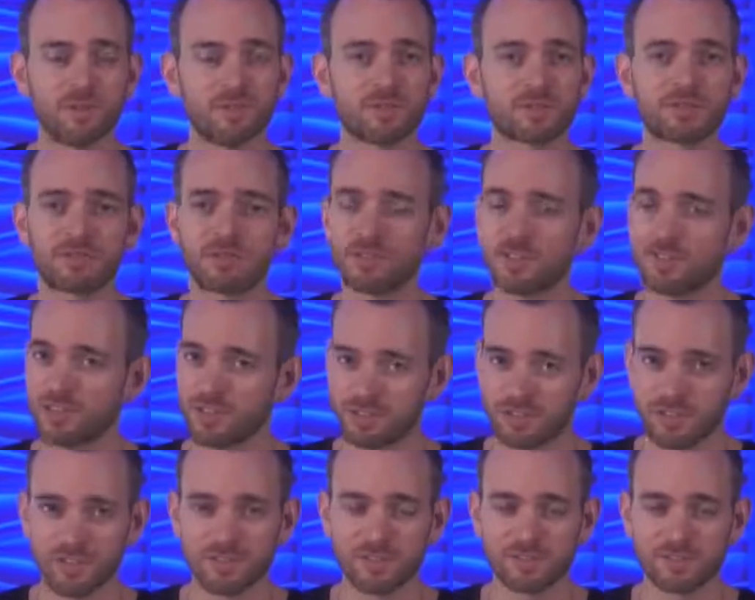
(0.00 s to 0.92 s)
used for
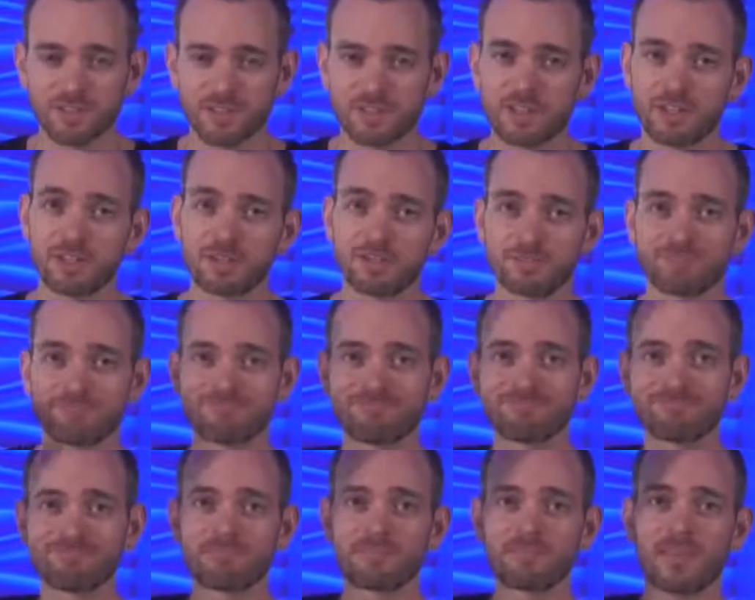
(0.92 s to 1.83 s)
years and years and years?
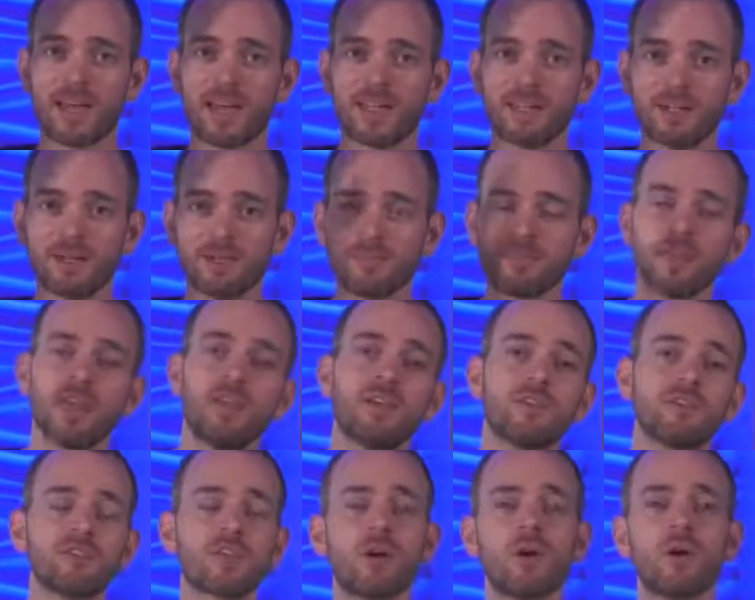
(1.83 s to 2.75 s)
I do.
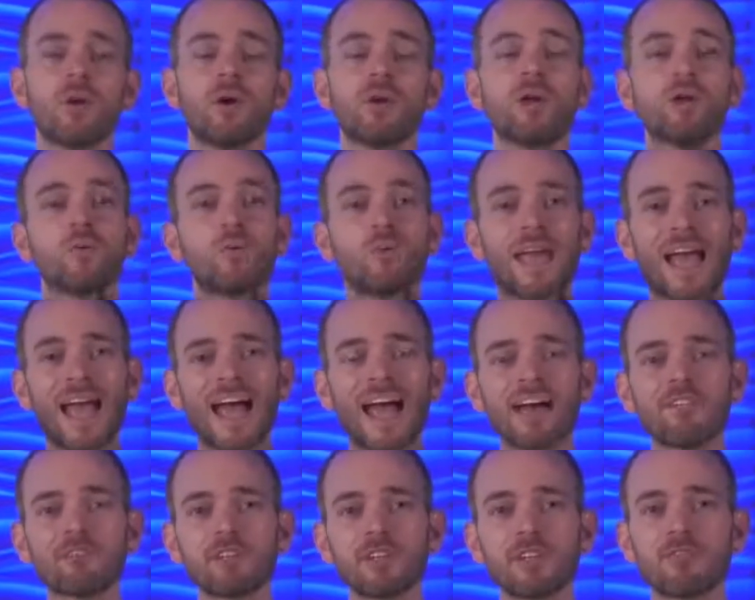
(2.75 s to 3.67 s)
So we
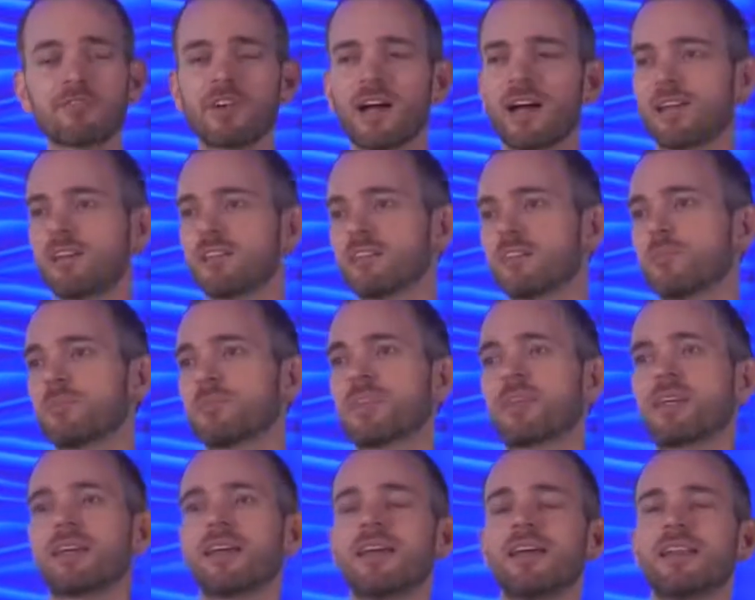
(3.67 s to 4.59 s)
have to define
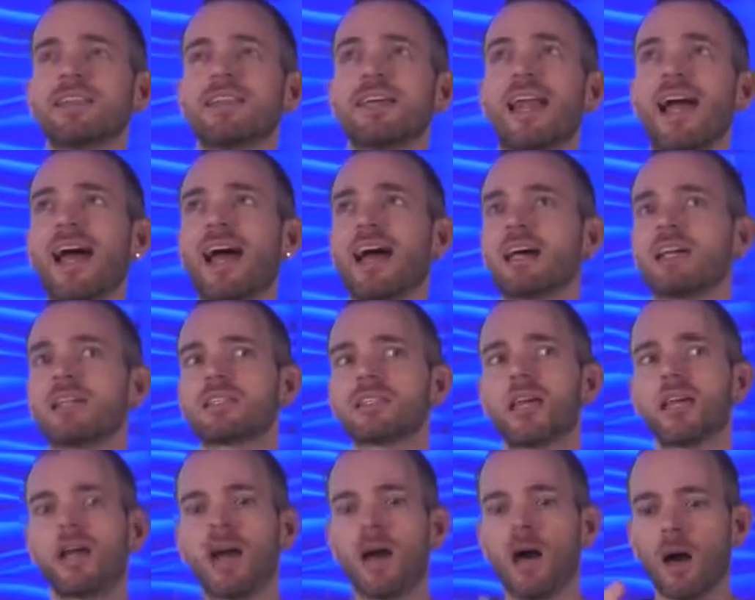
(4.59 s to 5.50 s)
something that
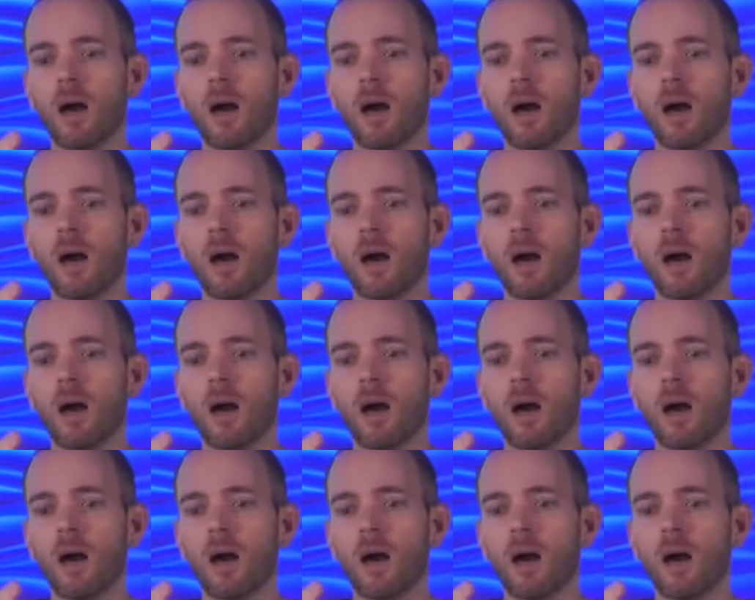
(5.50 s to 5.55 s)
has